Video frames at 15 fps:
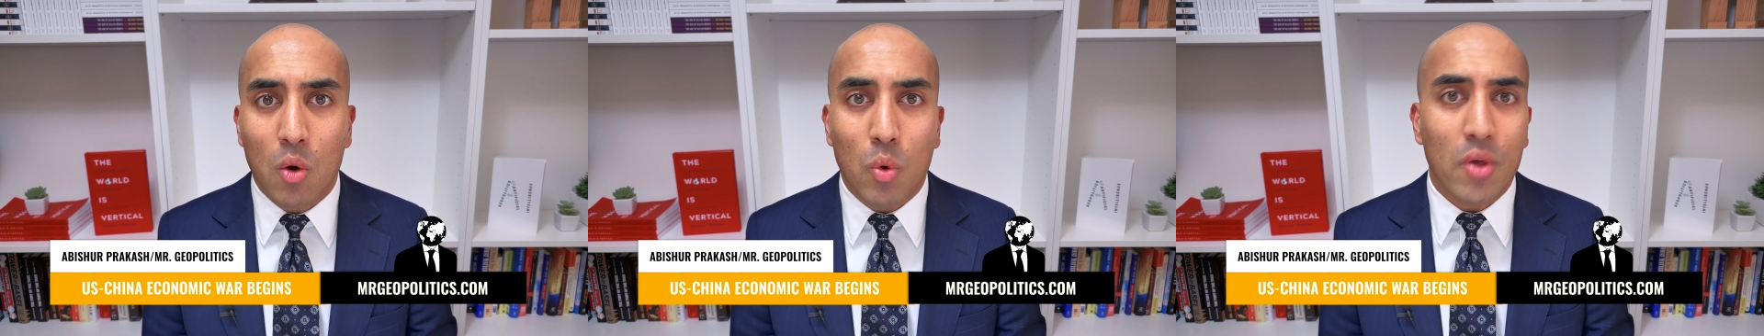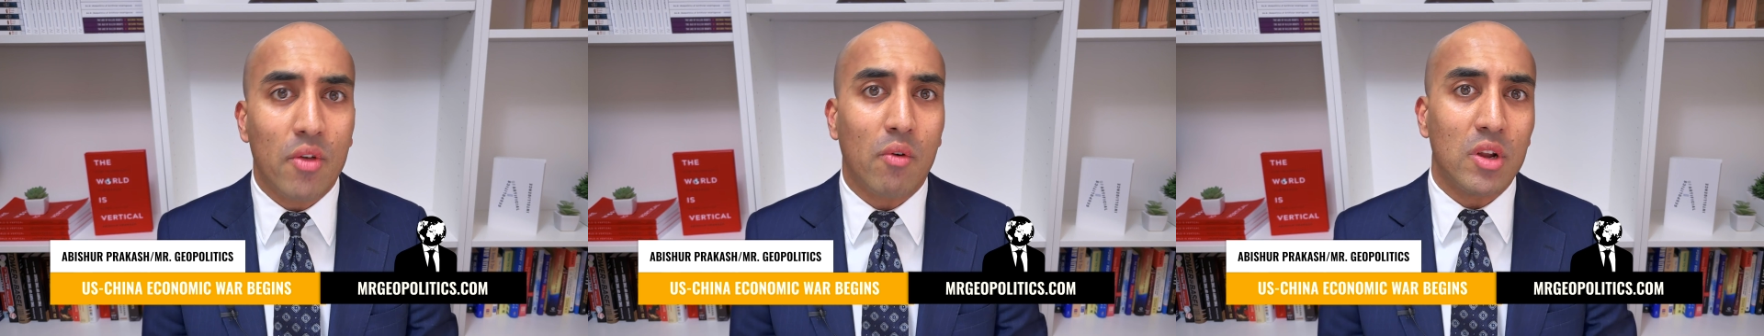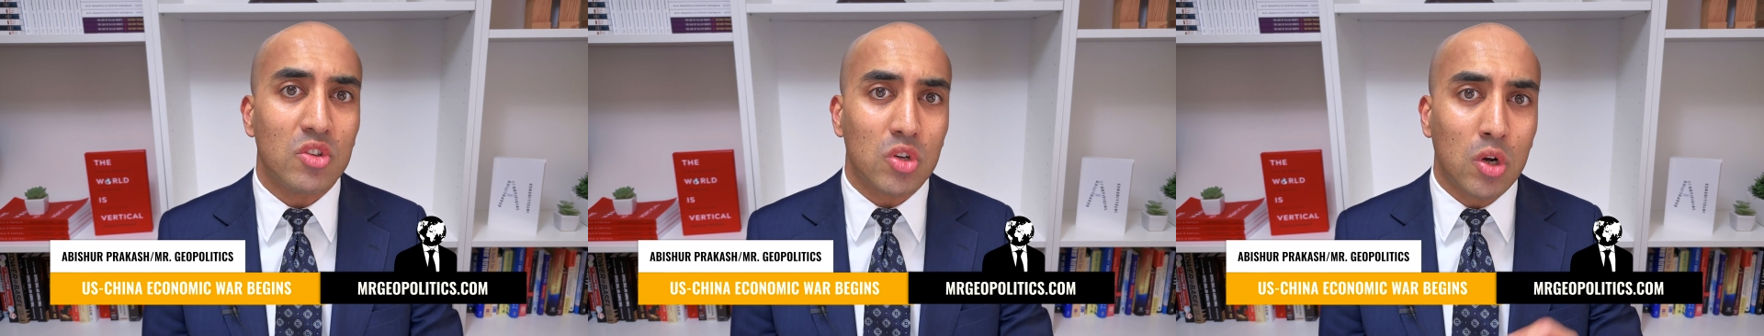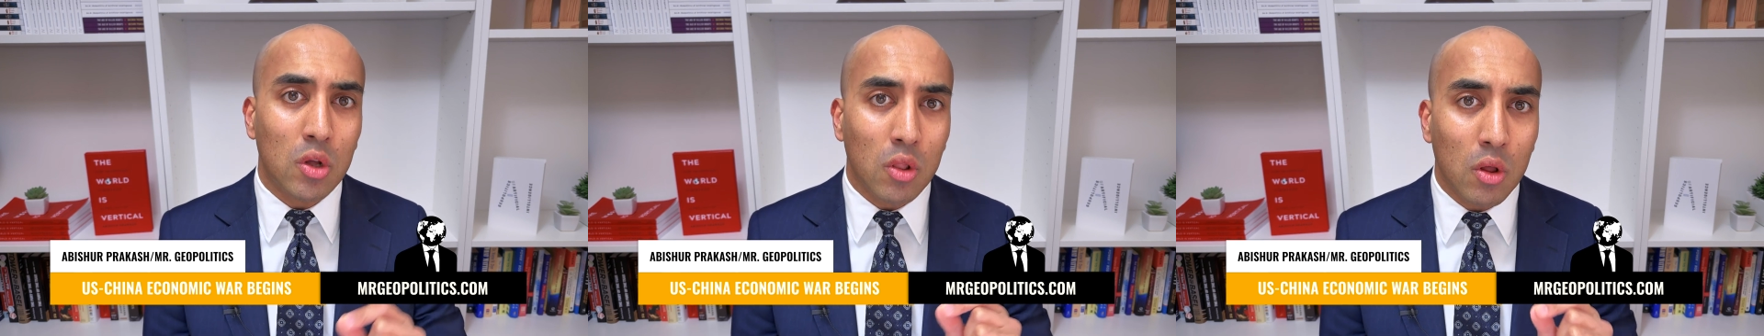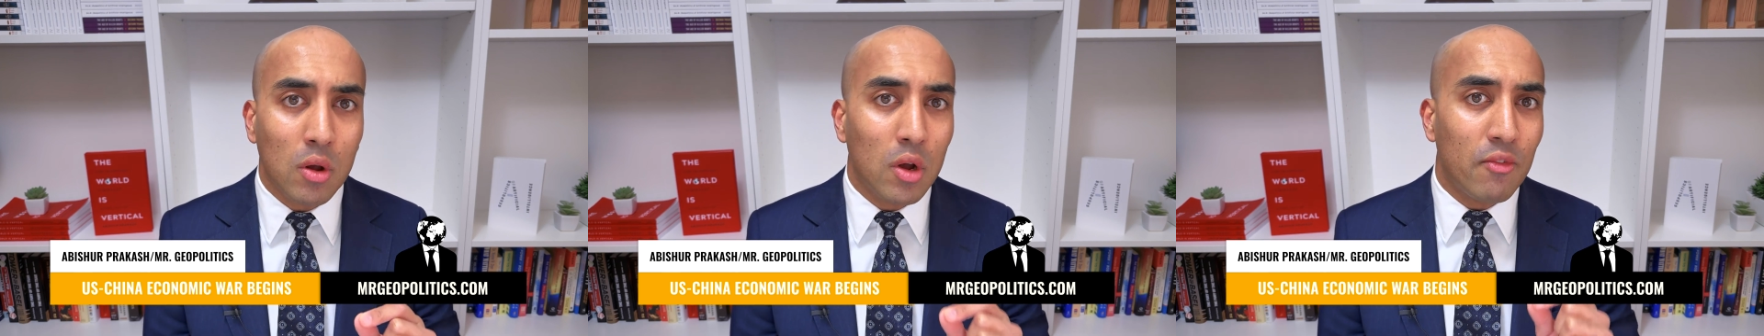whether it's
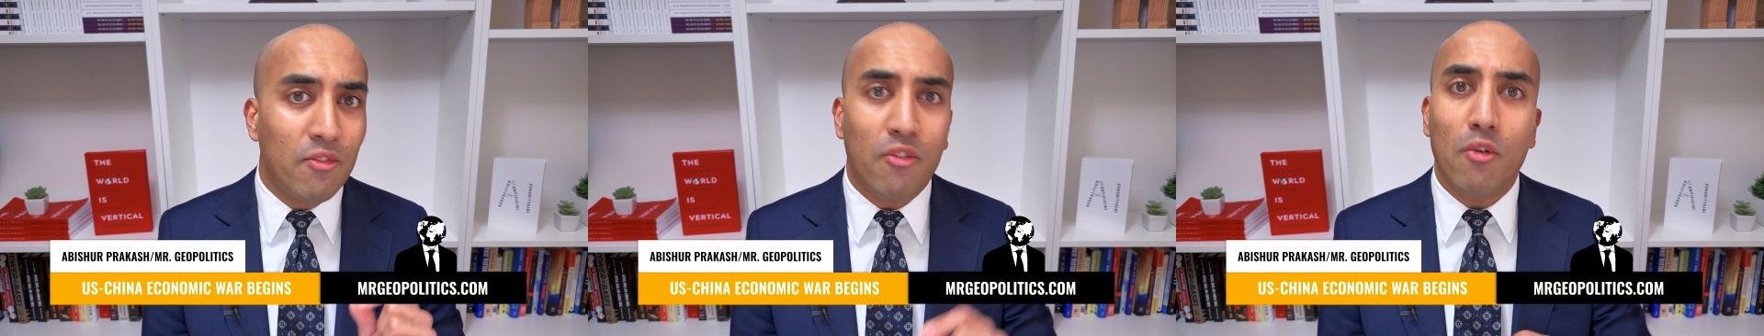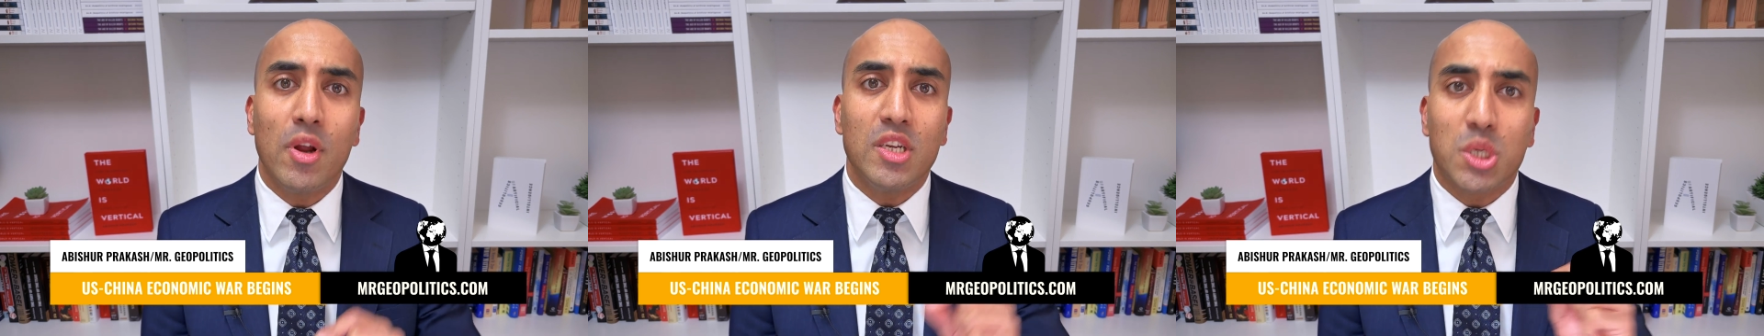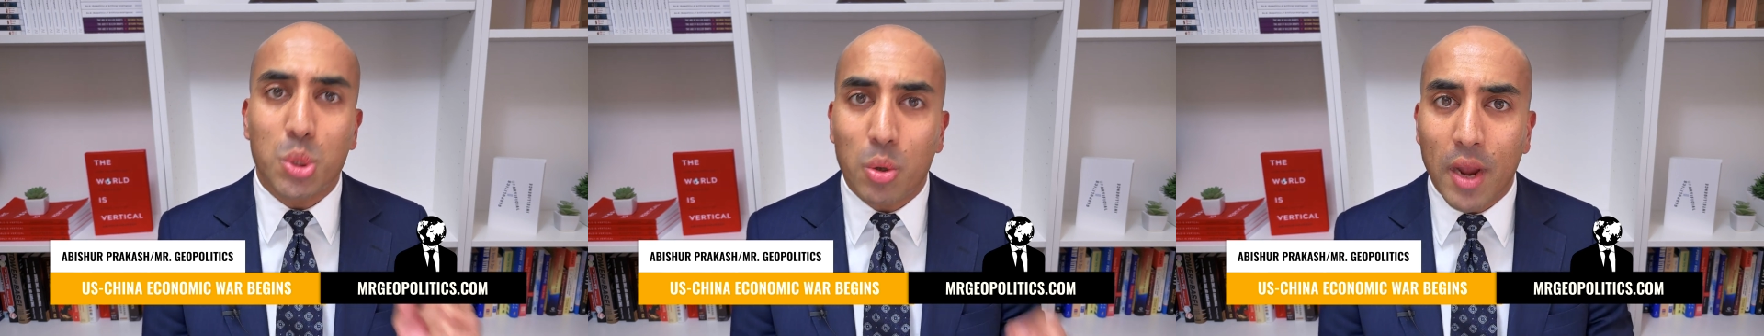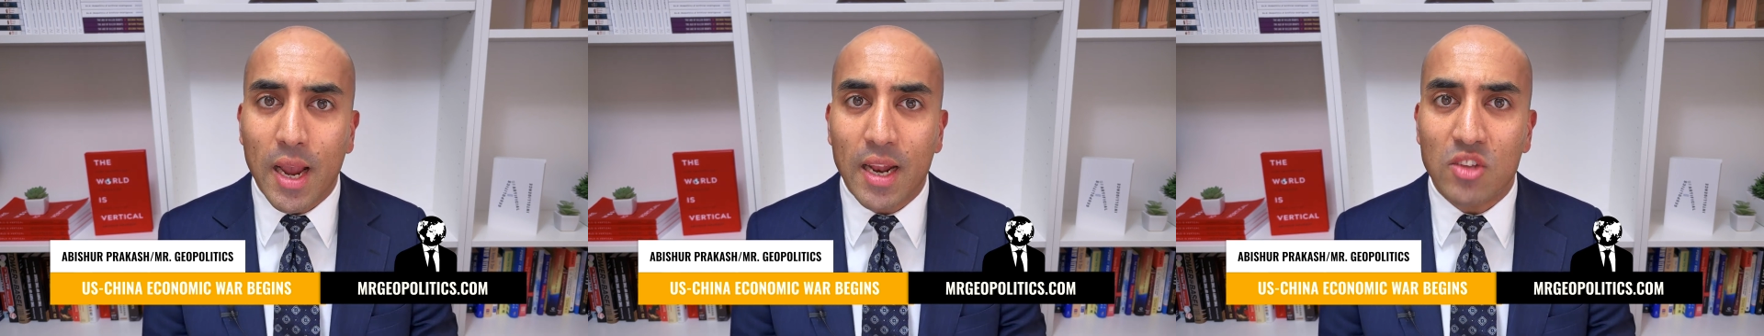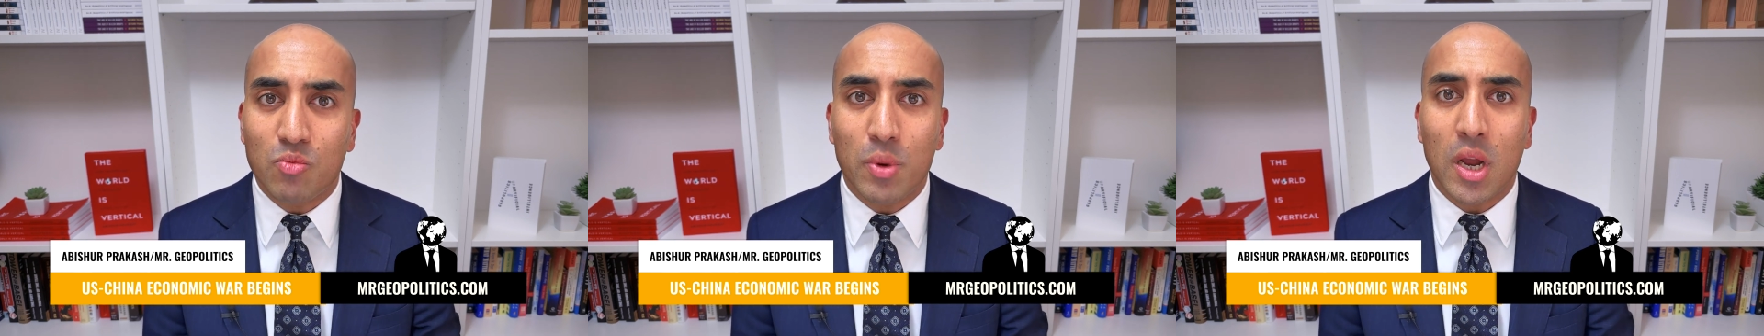free
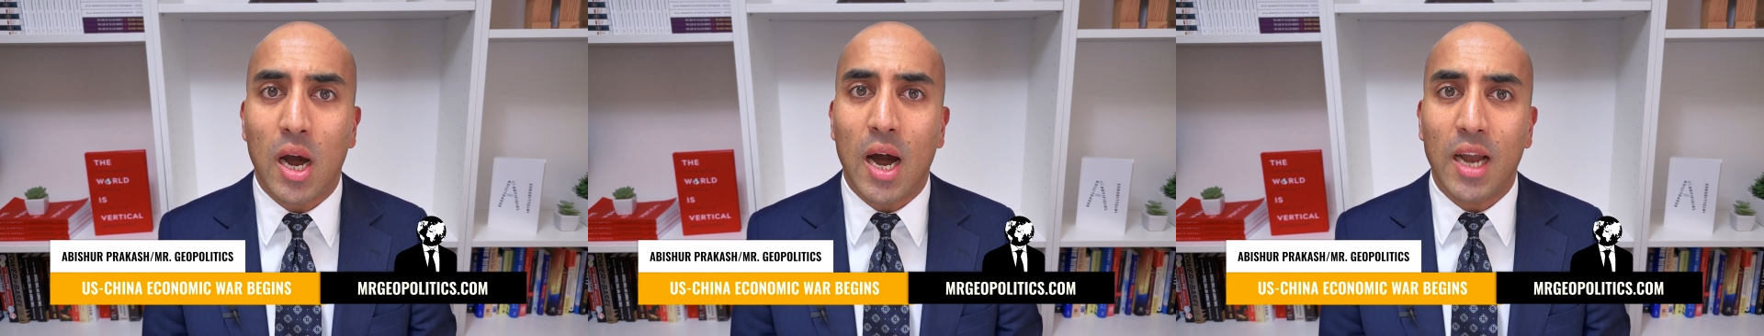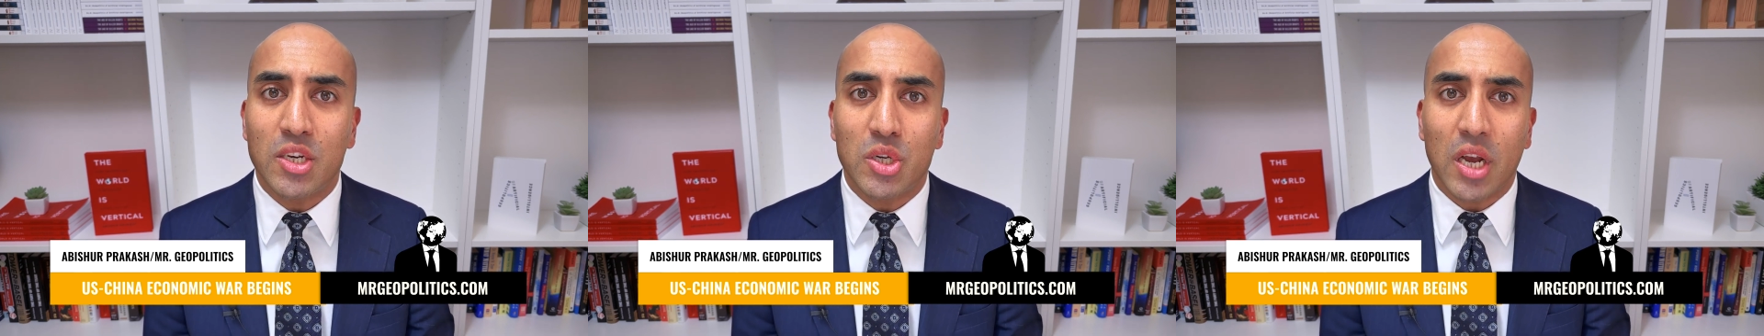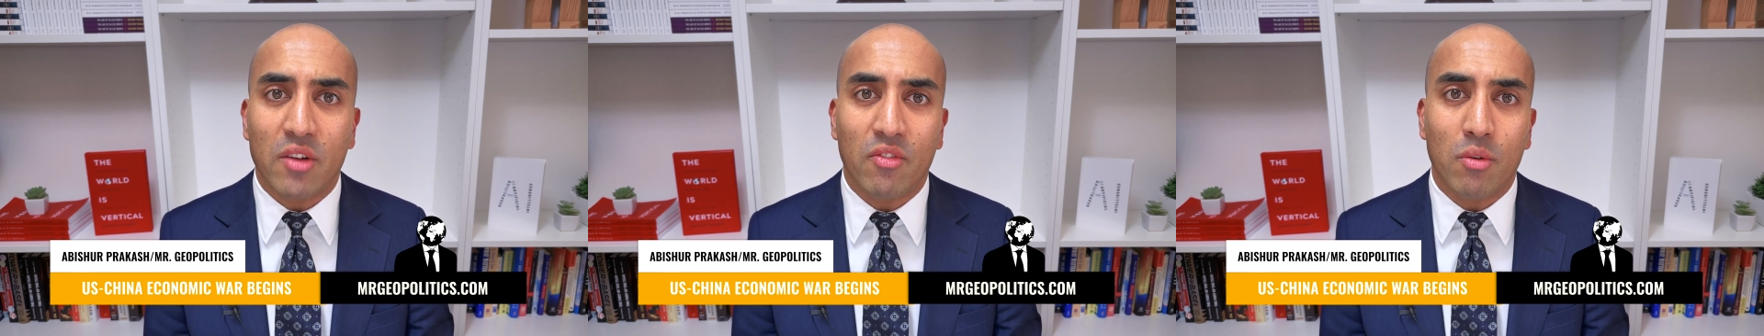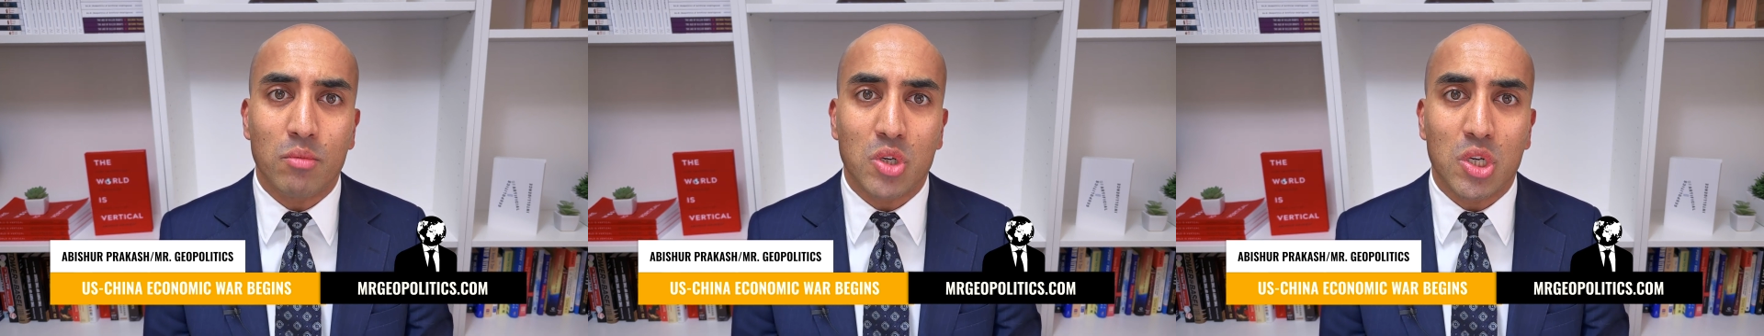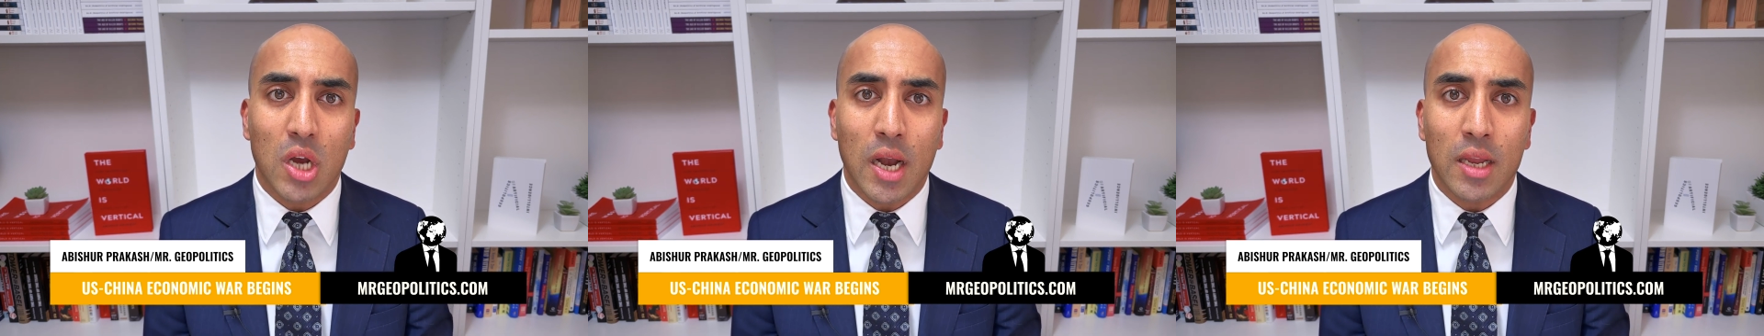trade has been hijacked
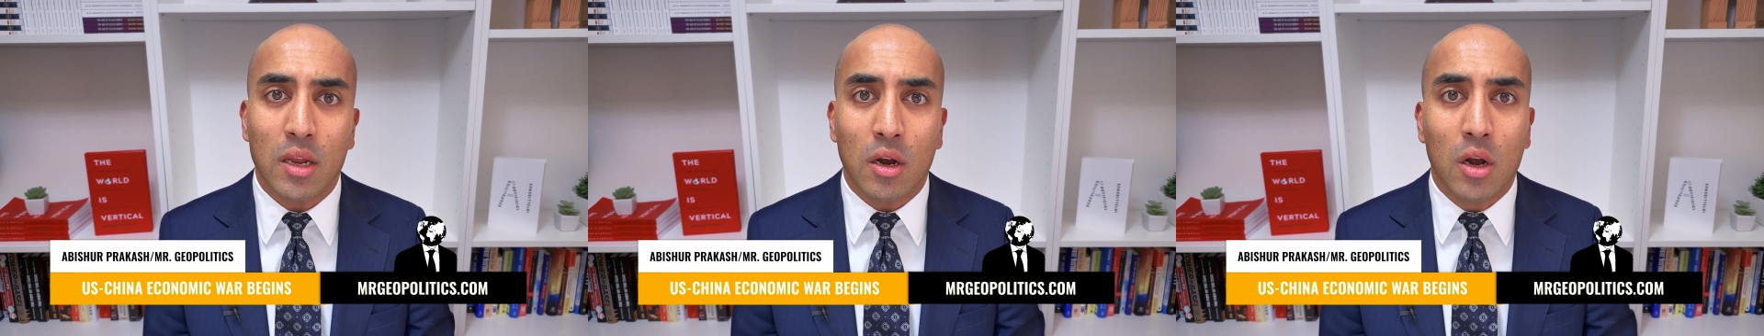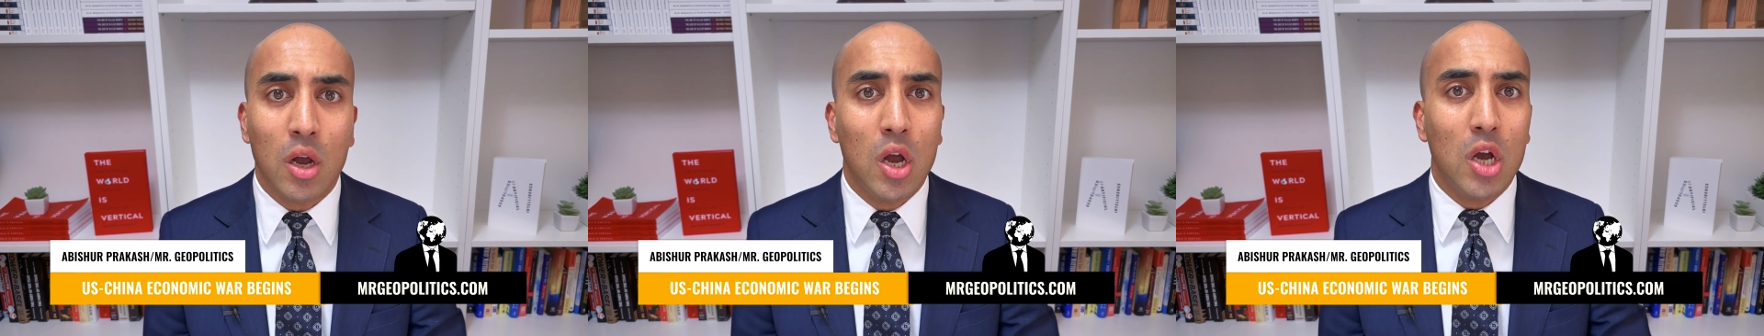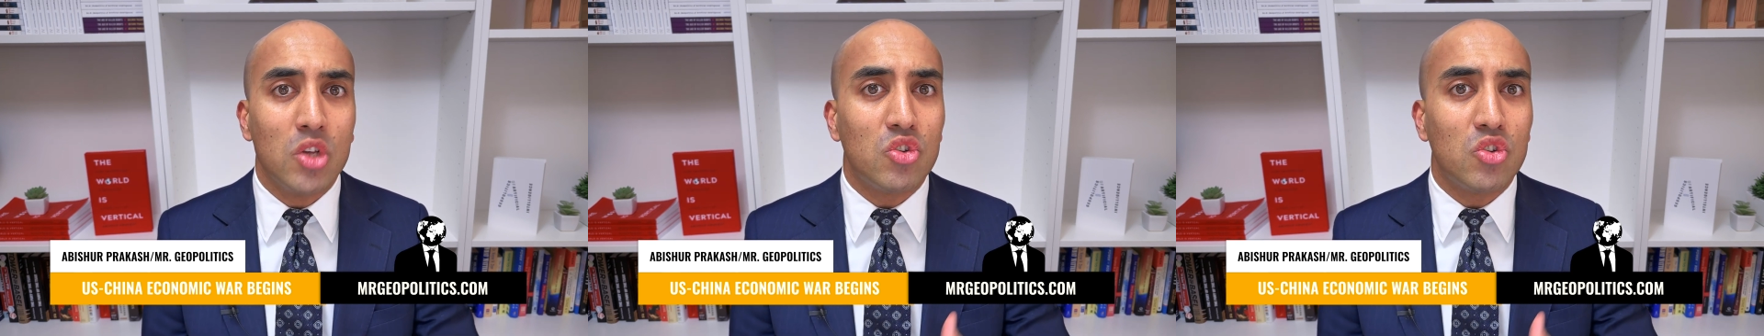from China,